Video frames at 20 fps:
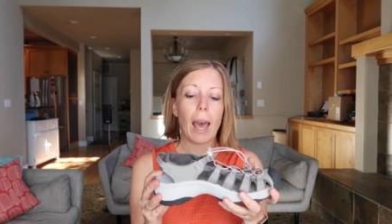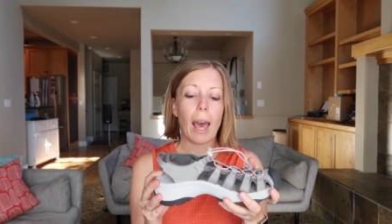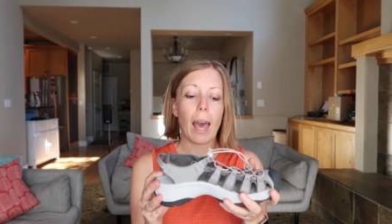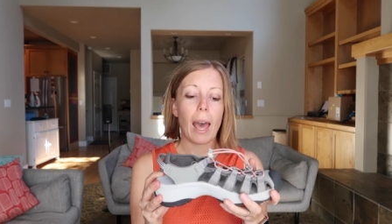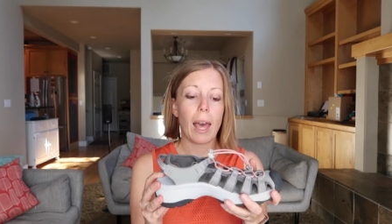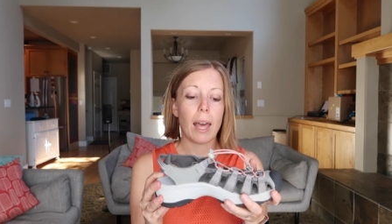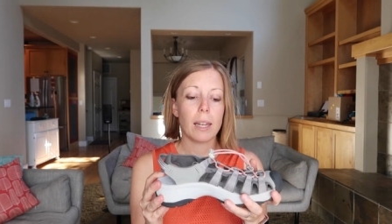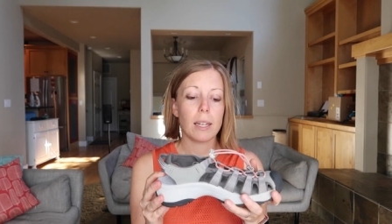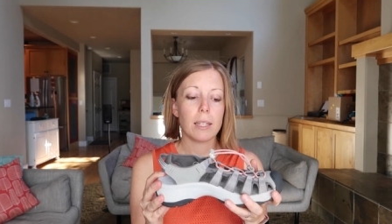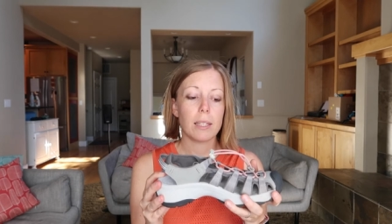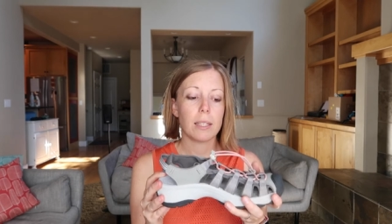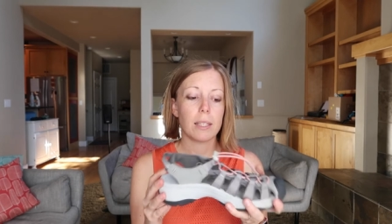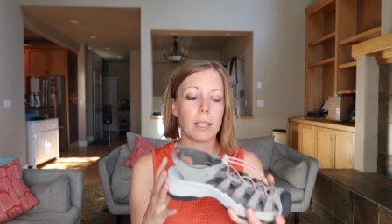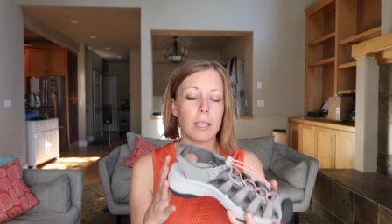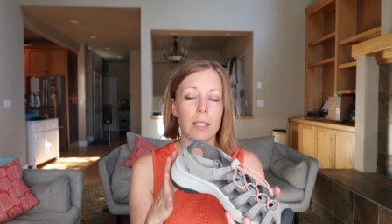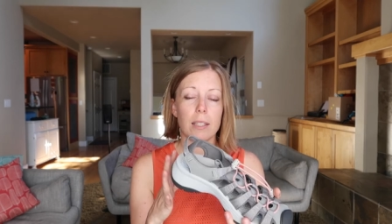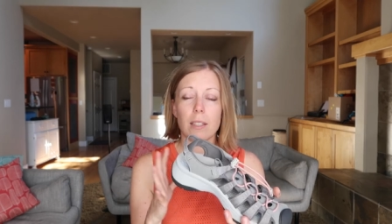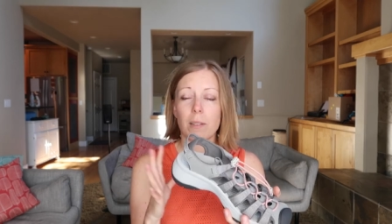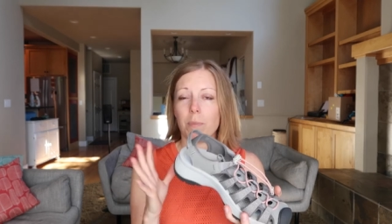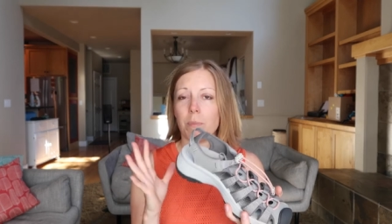and
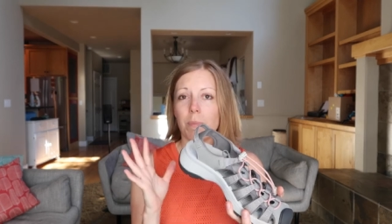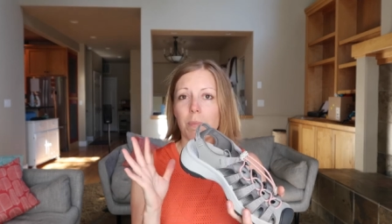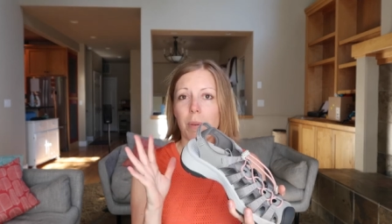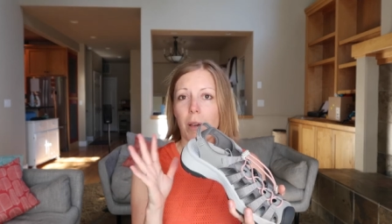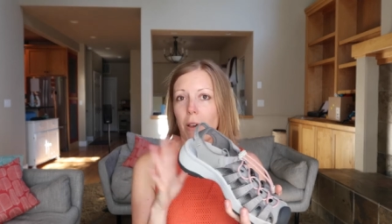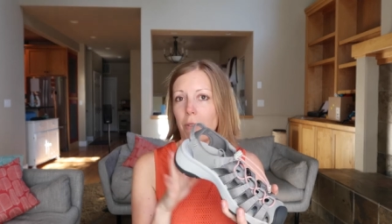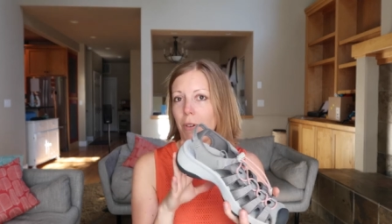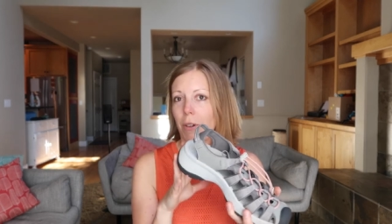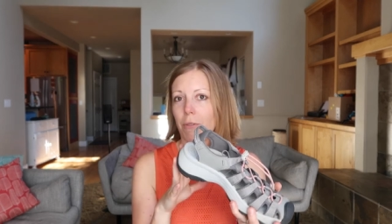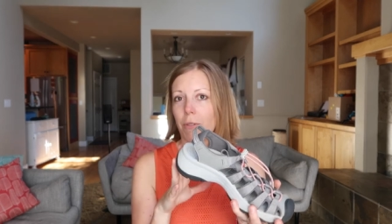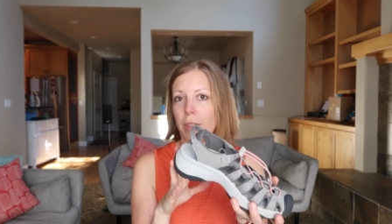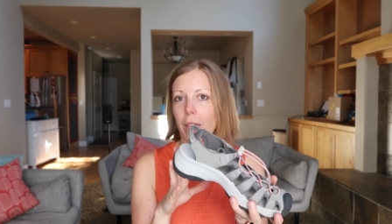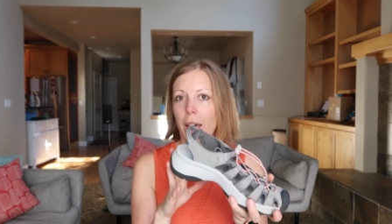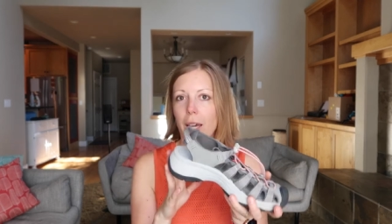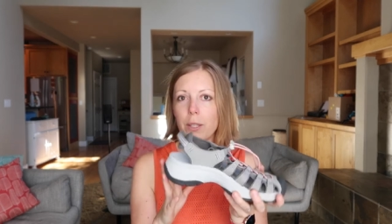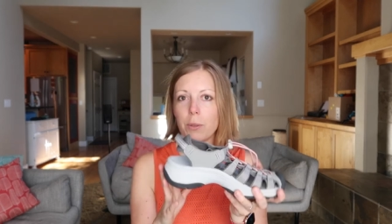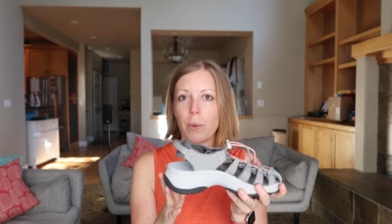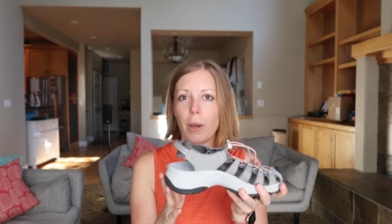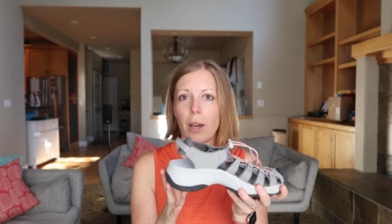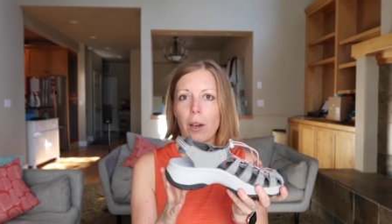these are perfect for
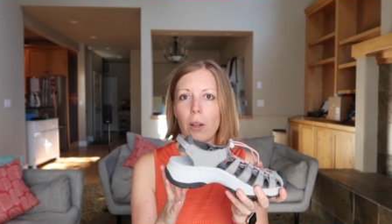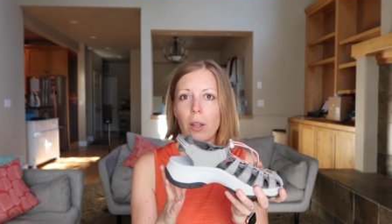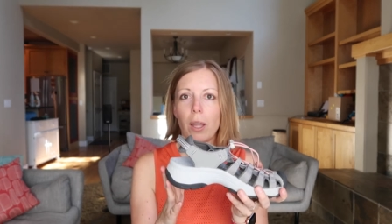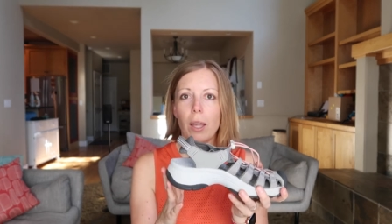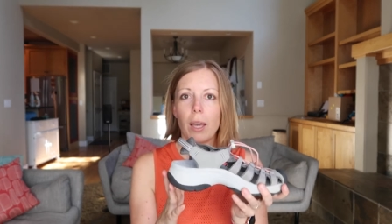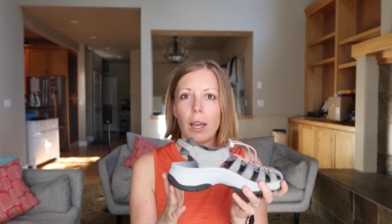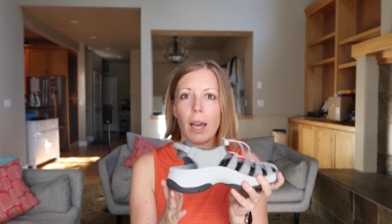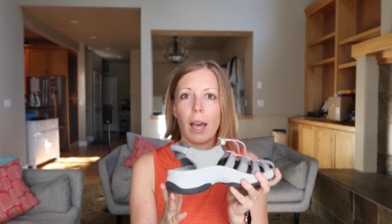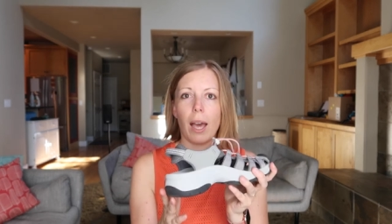that as well.